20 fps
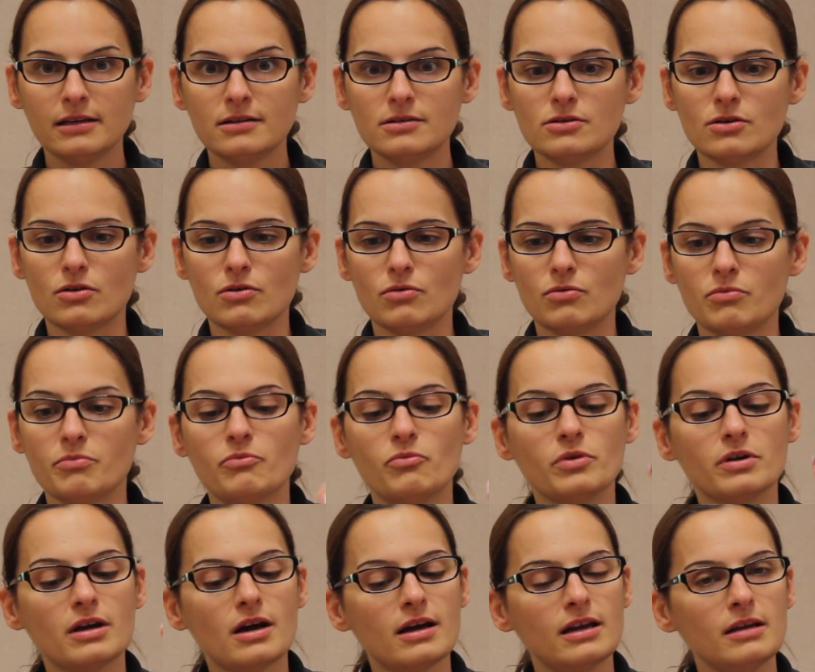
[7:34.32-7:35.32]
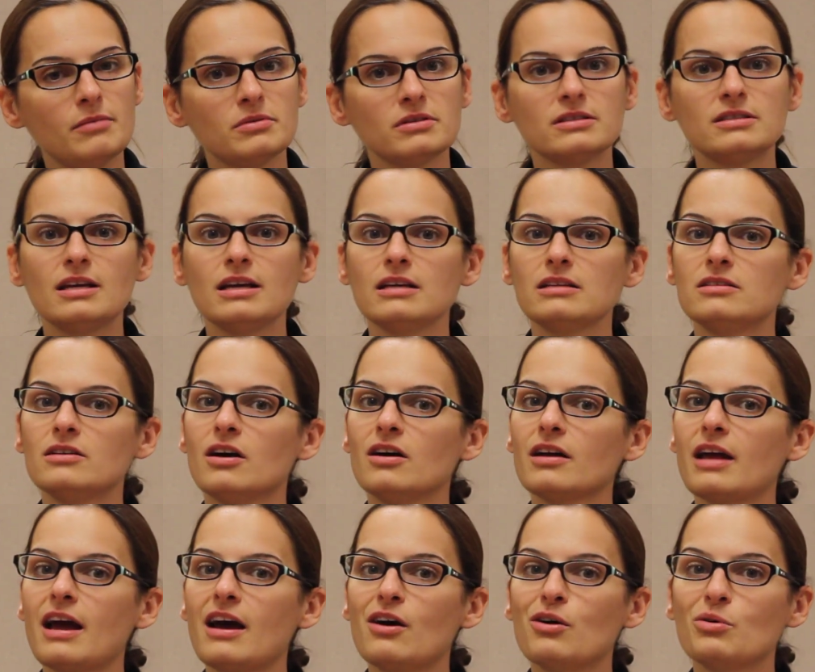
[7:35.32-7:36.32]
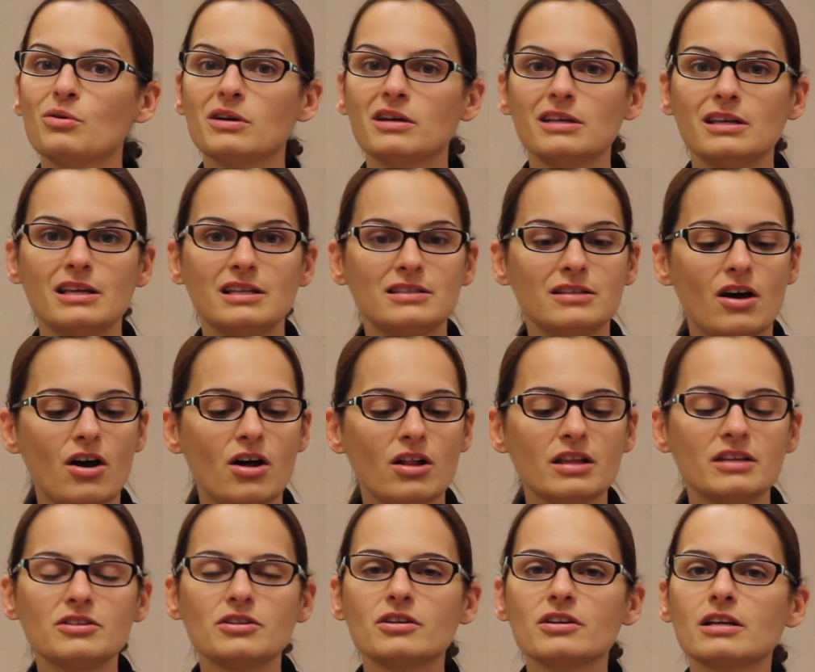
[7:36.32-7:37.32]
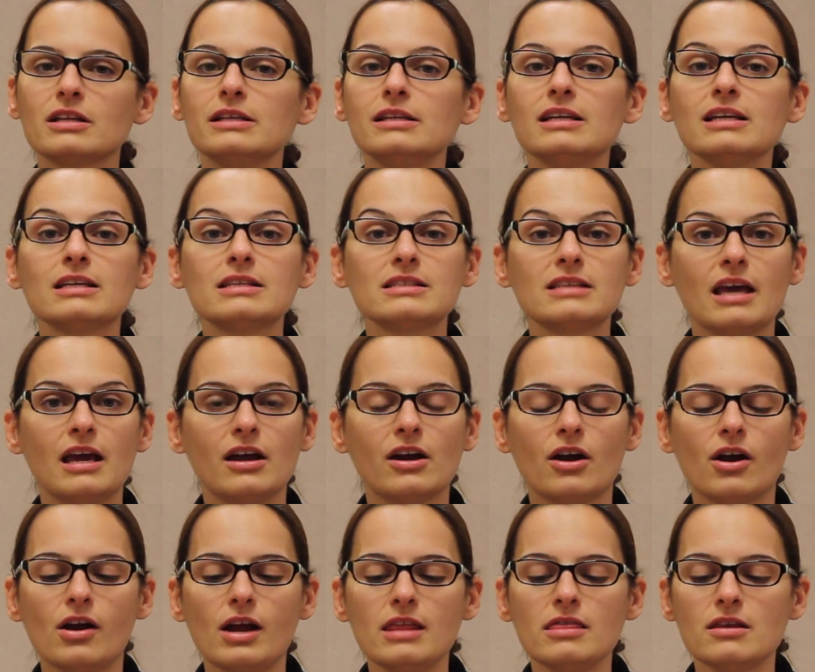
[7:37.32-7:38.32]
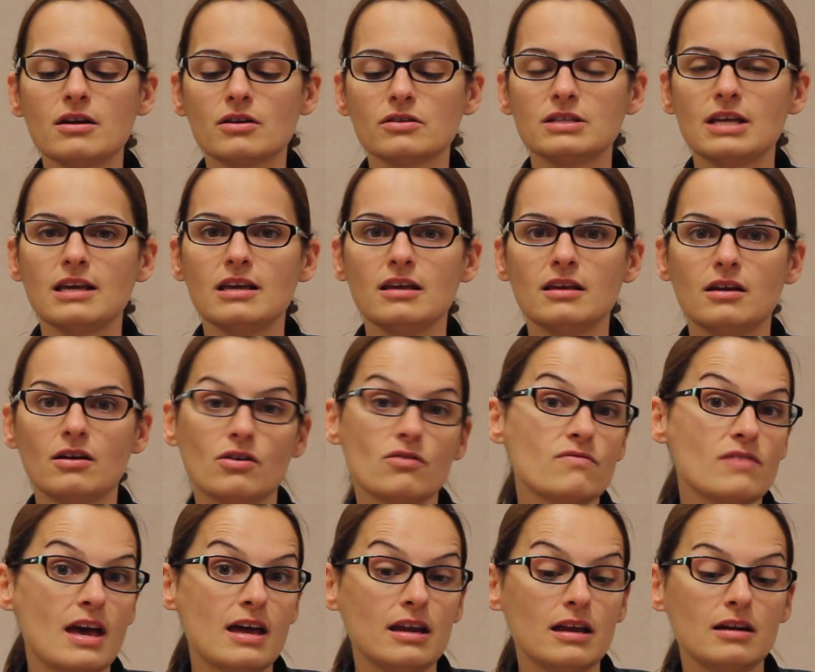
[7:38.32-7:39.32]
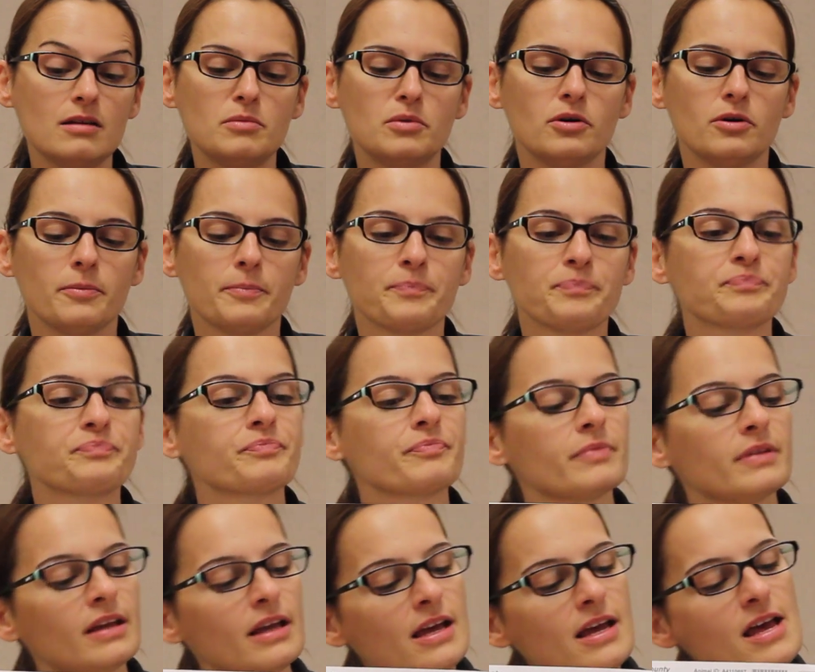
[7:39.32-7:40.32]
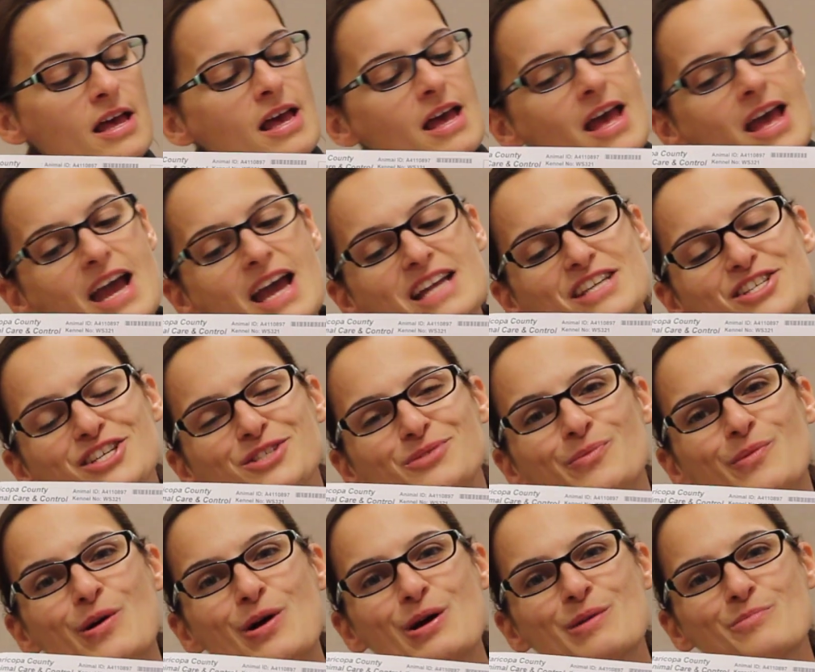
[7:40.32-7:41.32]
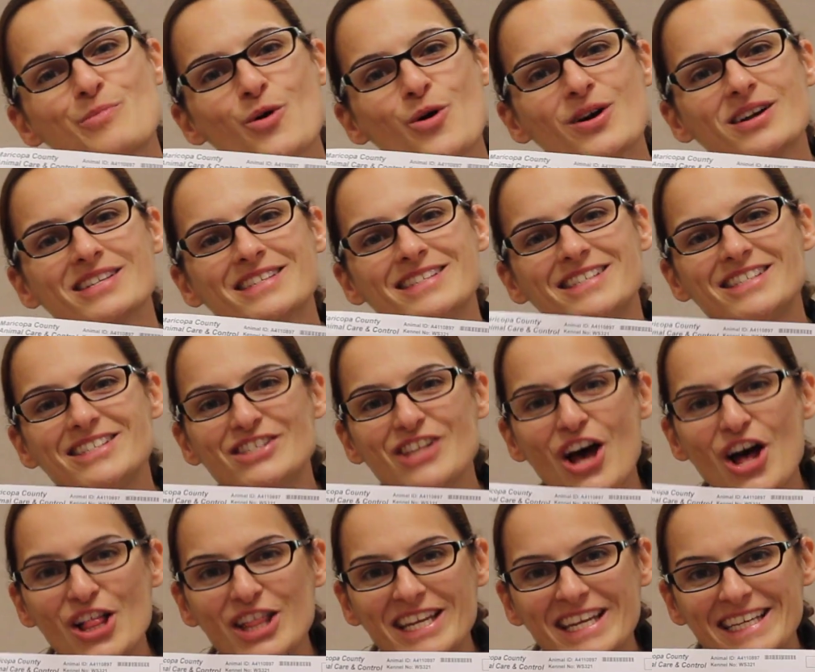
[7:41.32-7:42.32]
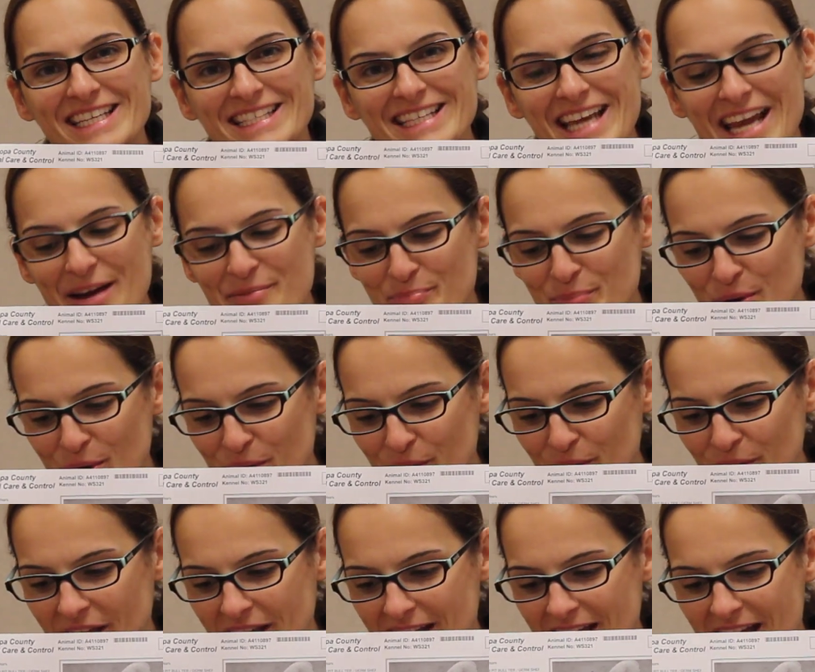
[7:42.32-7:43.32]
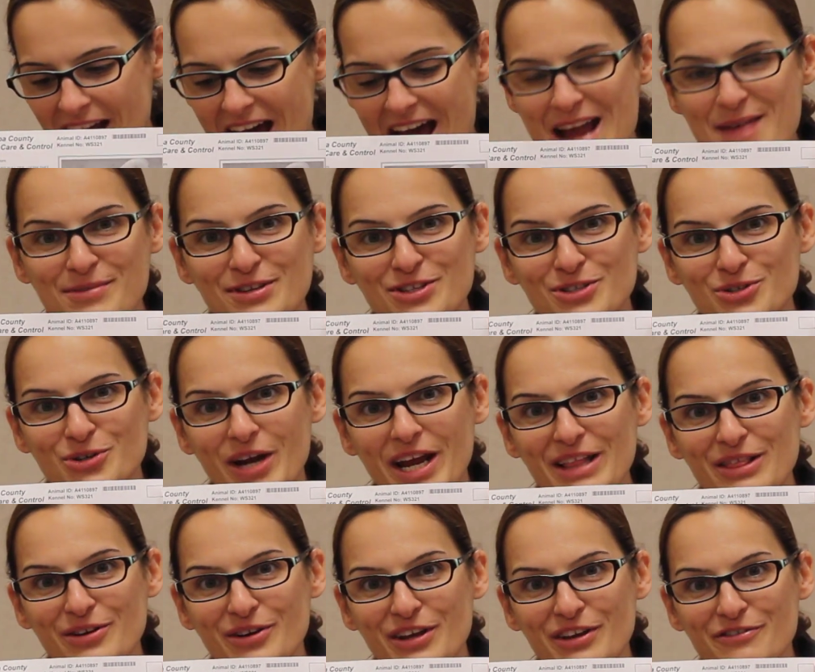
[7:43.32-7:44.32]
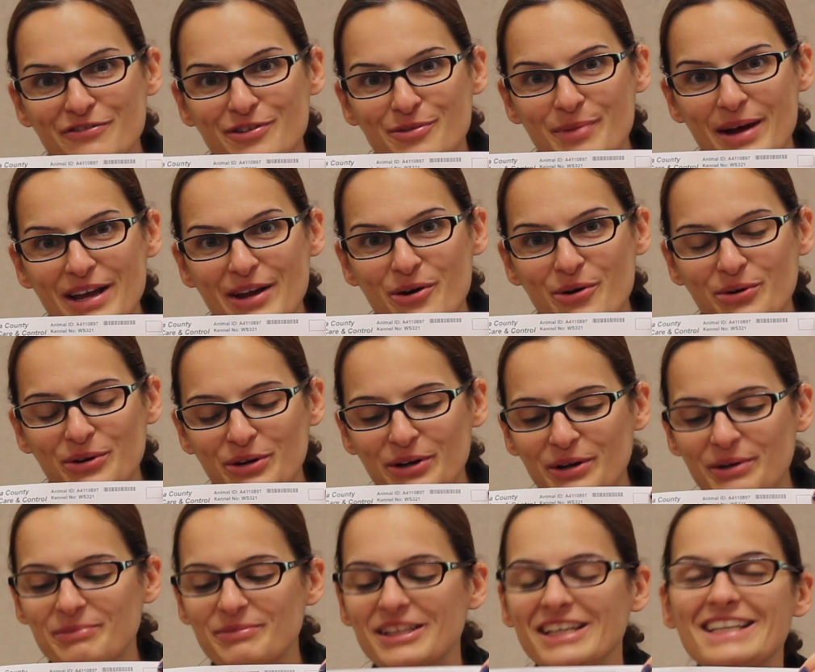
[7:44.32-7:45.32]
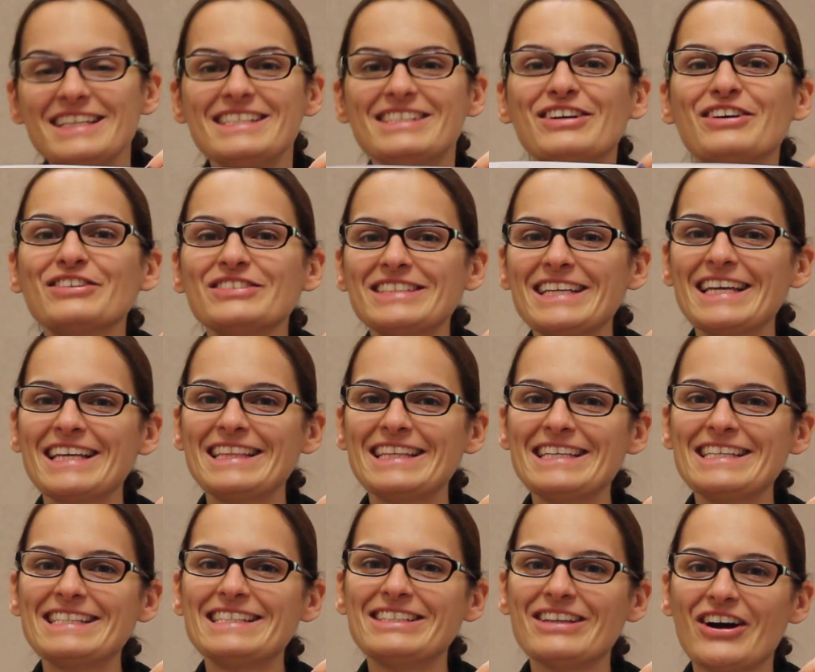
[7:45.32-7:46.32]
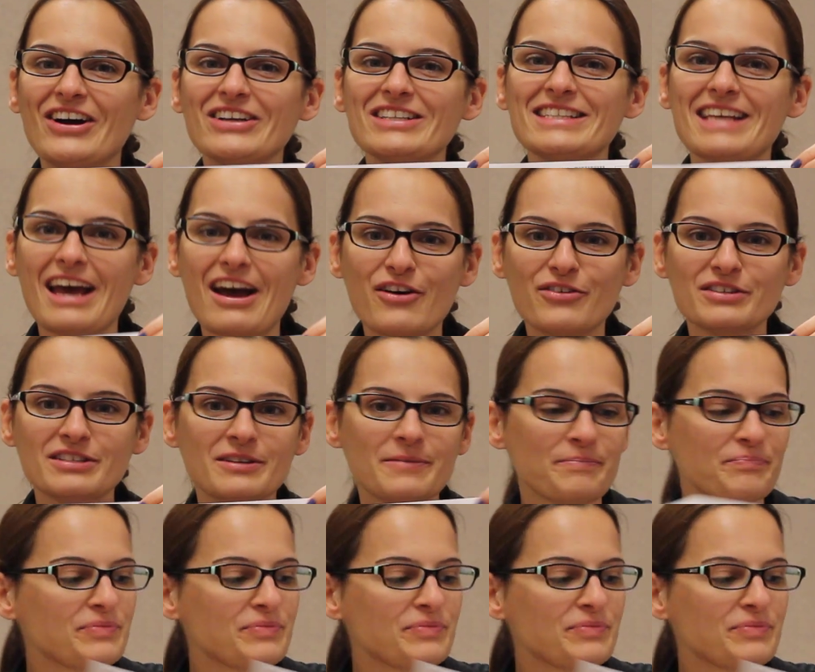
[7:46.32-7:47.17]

So we're not able to take a dog out. It's all under clinic's care, and they're taking care of that animal. And just for a more solid example, "I'm a stray looking for my owner." Please don't take these dogs out.